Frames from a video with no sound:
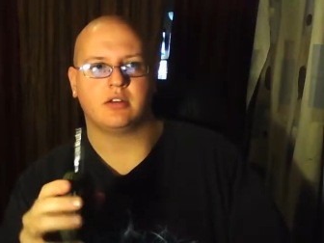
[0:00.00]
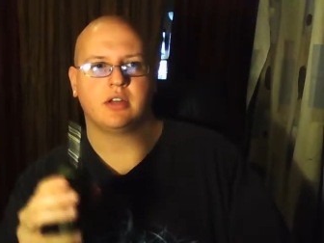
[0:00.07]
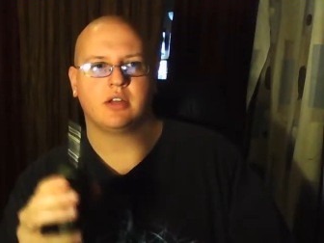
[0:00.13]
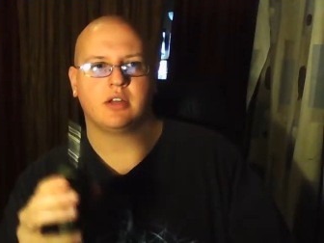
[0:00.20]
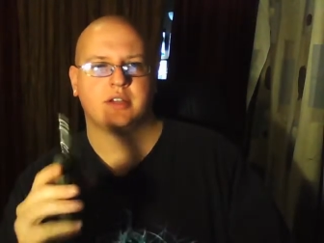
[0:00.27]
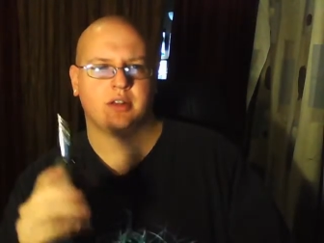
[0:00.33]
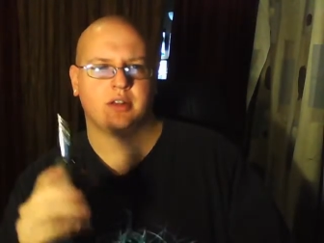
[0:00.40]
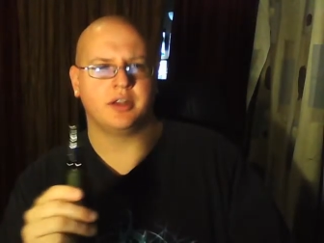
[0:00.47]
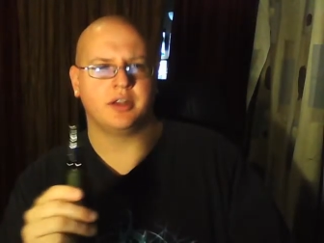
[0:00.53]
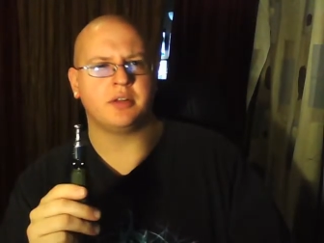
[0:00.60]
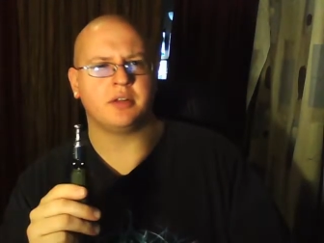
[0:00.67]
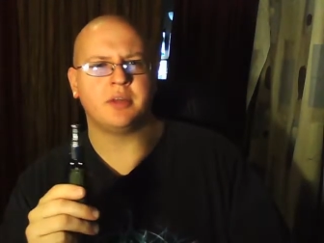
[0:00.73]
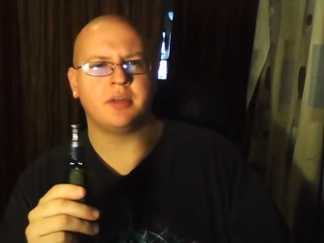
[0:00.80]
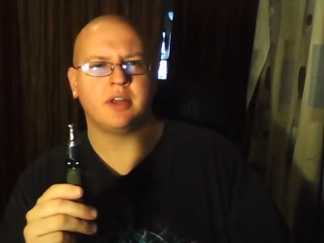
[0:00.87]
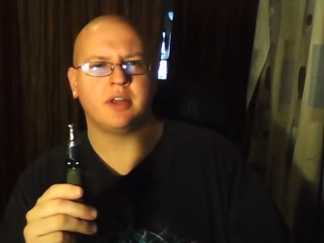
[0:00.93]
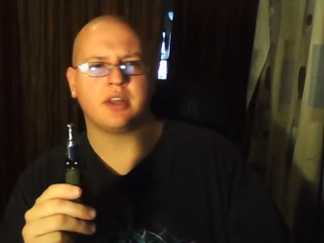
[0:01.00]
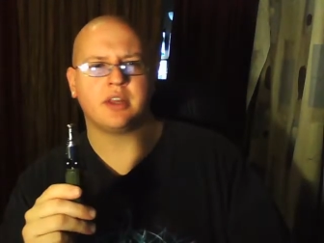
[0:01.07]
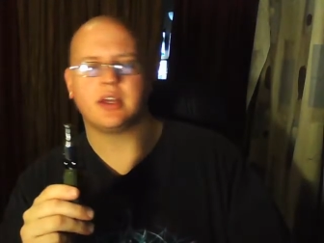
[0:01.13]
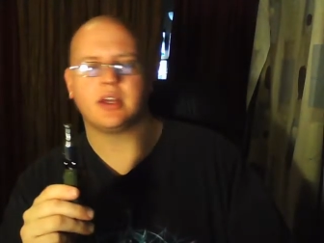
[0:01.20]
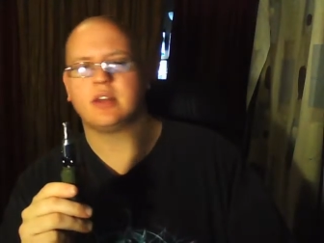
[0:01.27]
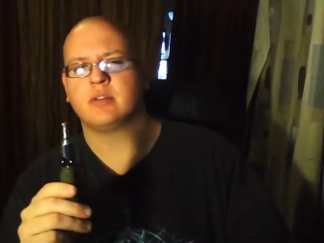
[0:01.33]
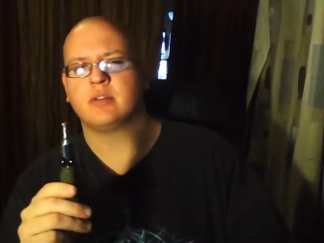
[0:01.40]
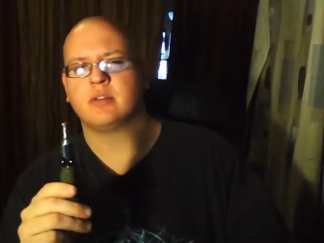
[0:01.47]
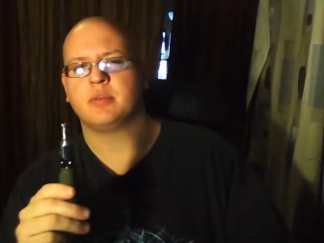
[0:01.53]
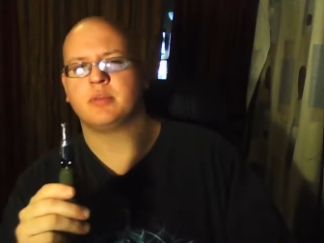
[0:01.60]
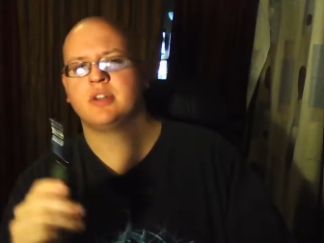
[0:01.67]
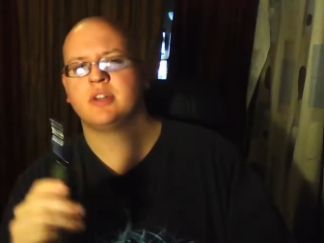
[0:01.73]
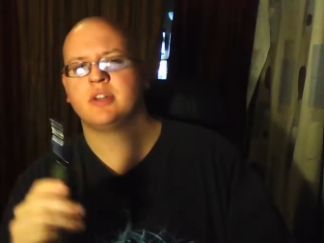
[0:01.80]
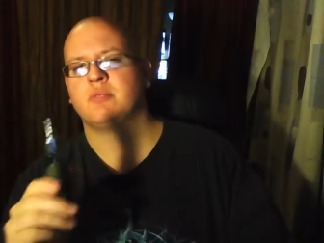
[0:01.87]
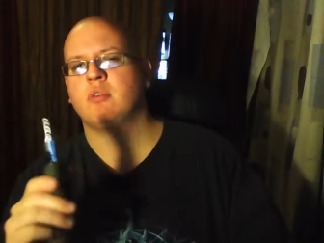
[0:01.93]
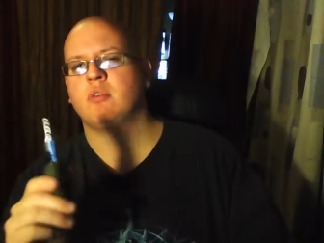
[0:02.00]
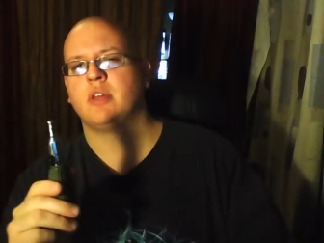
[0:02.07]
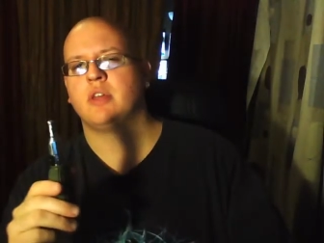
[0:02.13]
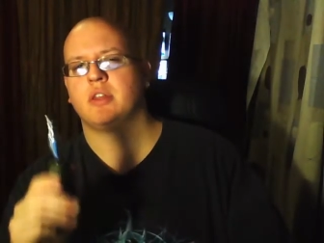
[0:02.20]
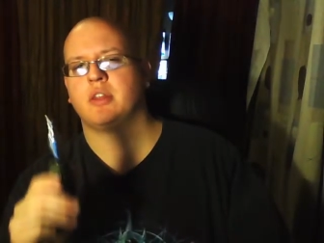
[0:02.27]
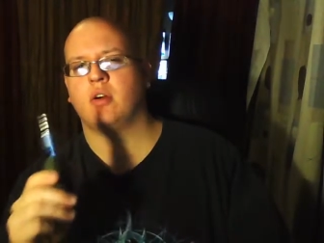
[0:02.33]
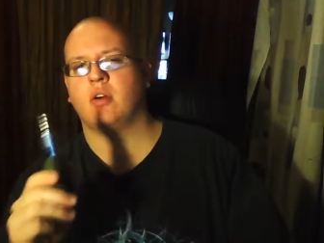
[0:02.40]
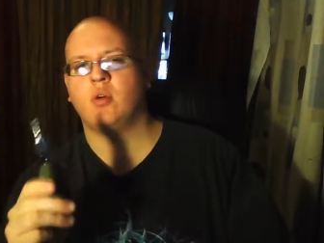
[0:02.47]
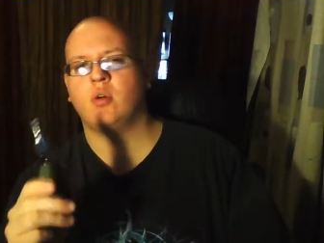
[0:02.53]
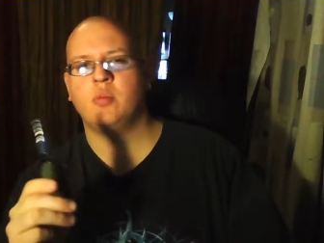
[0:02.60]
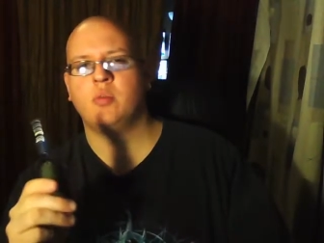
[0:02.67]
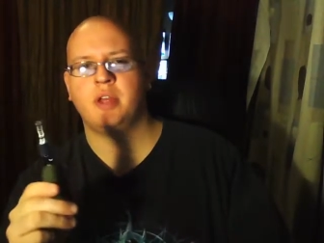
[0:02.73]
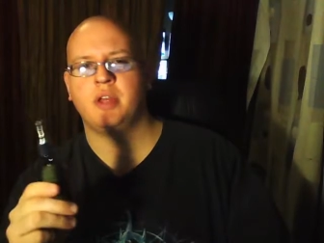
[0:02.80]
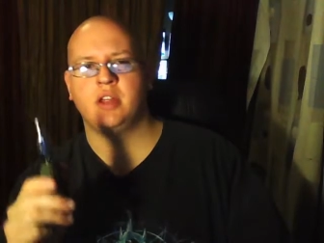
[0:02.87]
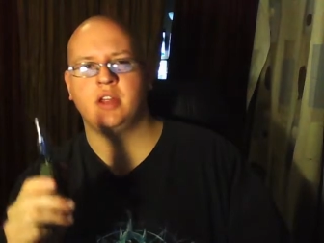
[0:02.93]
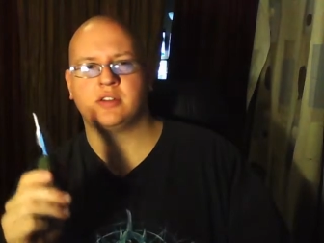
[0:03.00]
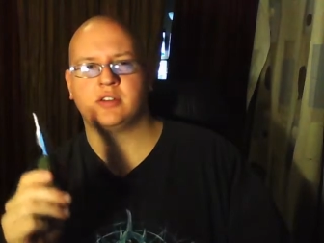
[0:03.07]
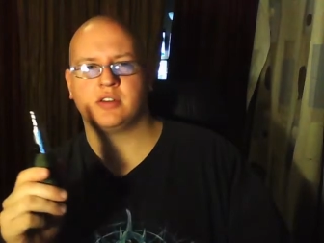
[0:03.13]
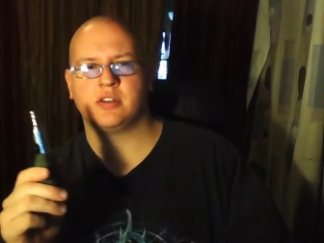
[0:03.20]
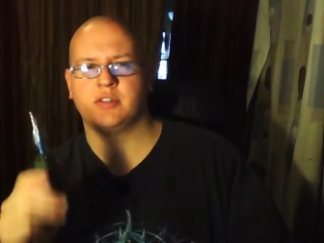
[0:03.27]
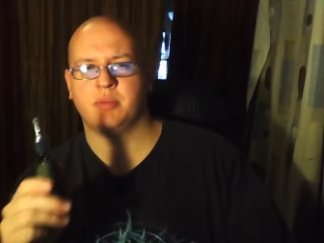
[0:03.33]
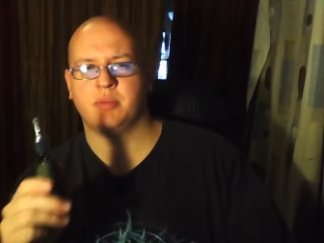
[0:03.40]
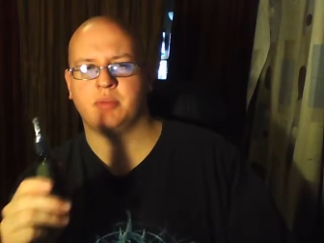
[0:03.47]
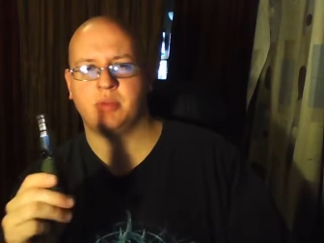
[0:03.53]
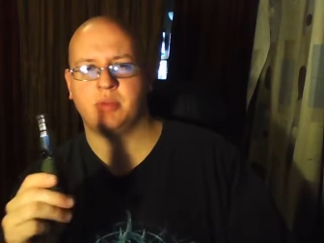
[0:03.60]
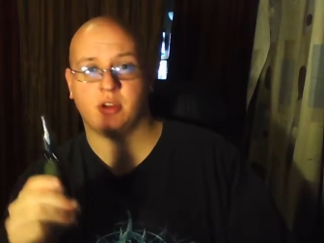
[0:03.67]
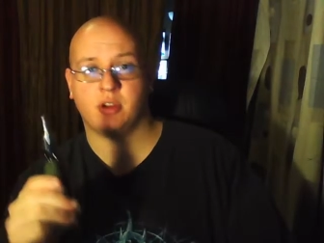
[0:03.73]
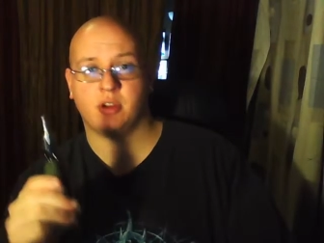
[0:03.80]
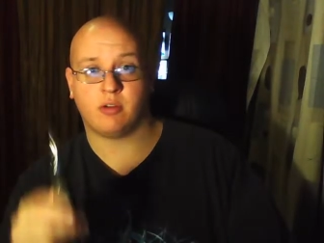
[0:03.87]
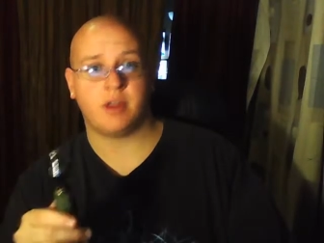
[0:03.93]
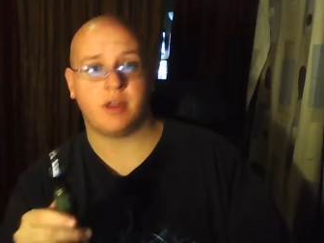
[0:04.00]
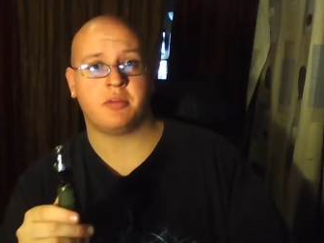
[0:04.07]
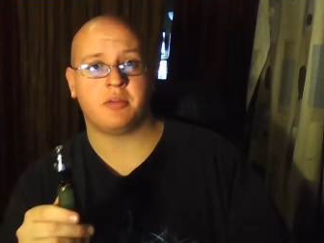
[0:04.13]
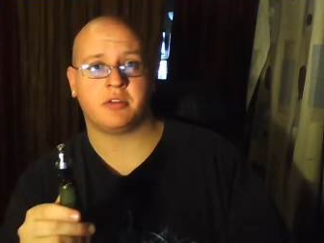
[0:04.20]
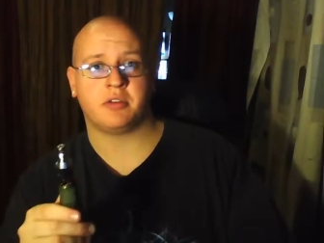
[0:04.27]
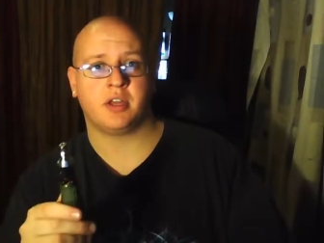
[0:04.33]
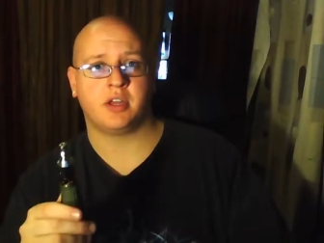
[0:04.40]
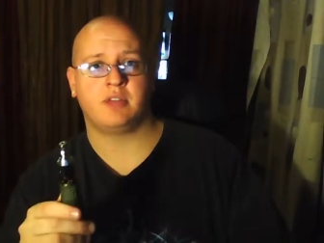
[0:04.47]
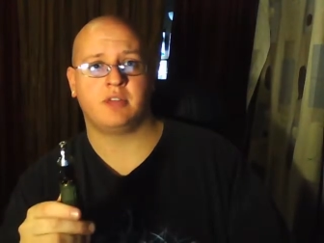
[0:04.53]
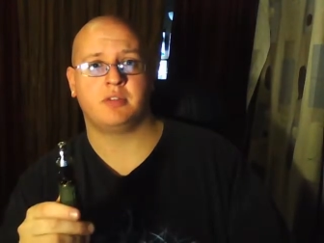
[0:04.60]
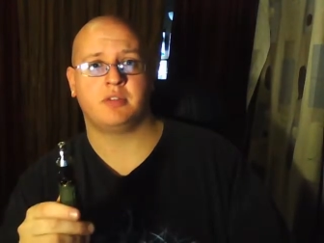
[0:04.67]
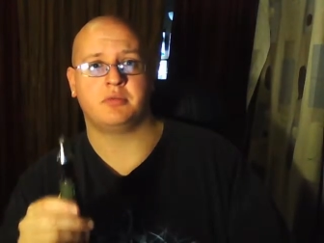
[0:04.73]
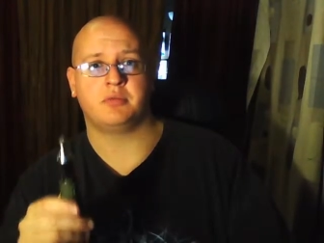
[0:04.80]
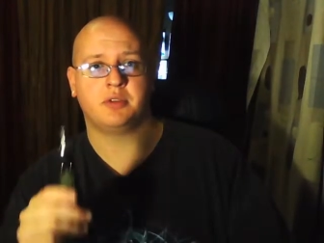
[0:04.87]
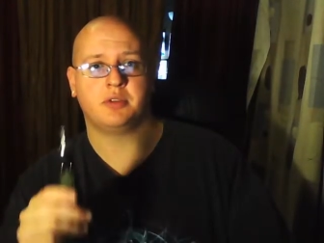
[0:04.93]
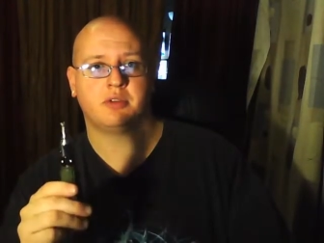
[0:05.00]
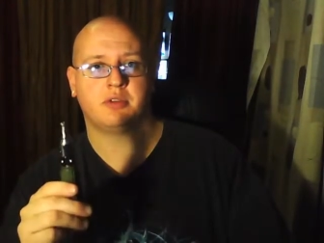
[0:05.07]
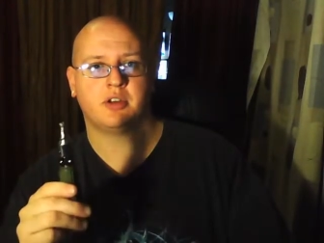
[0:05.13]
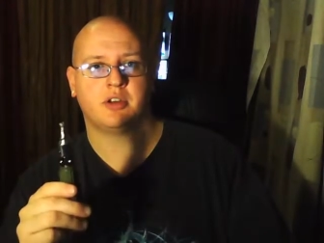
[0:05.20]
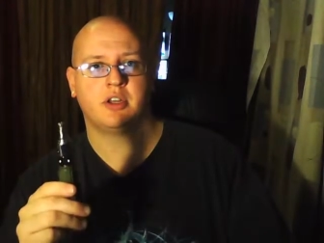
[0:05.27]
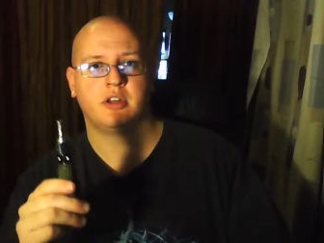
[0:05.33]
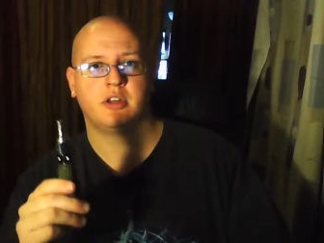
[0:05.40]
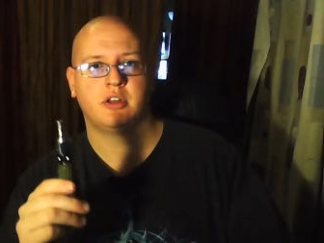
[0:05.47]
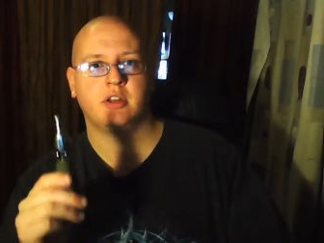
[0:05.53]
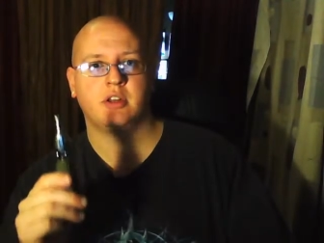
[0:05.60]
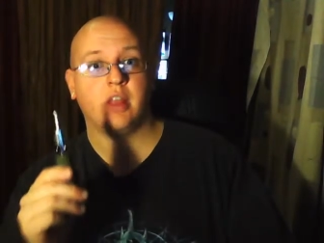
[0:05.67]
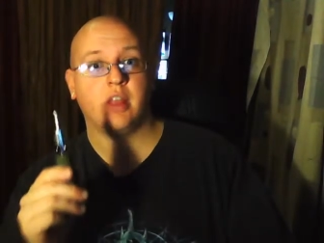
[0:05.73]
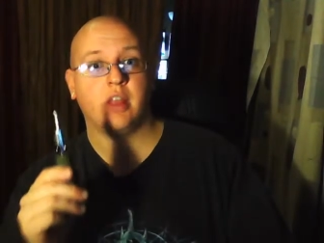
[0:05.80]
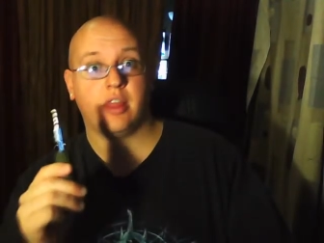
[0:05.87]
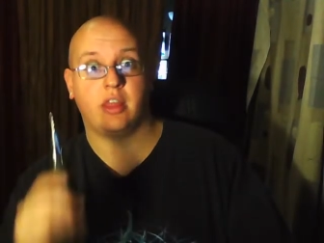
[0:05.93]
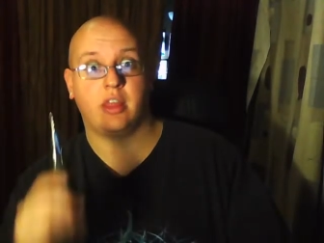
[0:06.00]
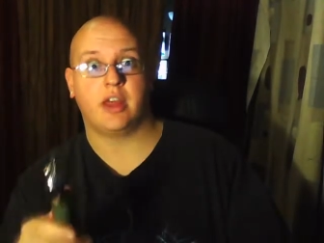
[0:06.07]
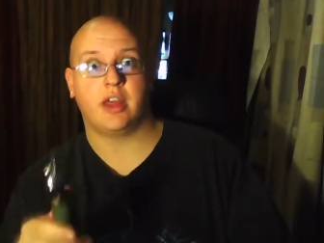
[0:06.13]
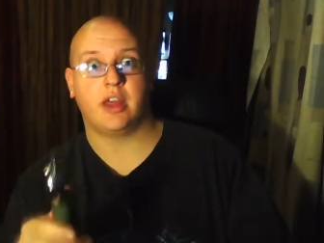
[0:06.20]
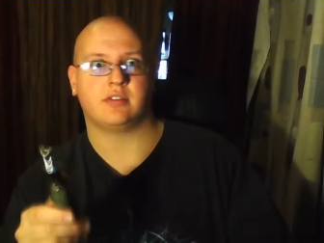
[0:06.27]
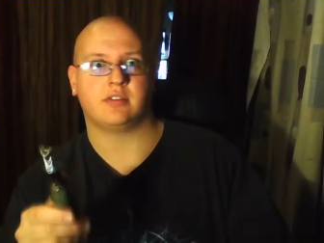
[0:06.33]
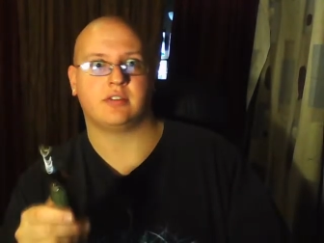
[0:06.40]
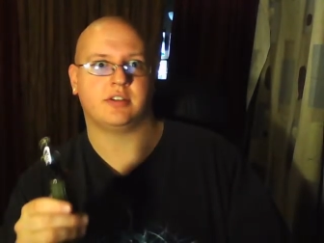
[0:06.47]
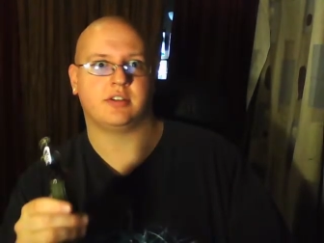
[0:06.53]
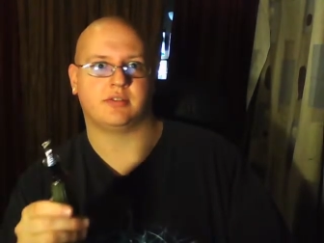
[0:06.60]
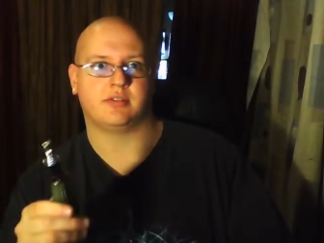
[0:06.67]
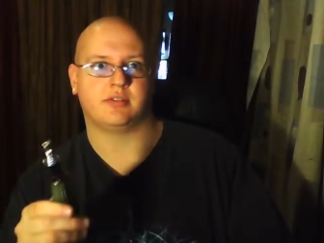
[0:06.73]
it's a little bit like that, but it's more like the homemade stuff that maybe your grandmother gave you when you were a kid. That's awesome.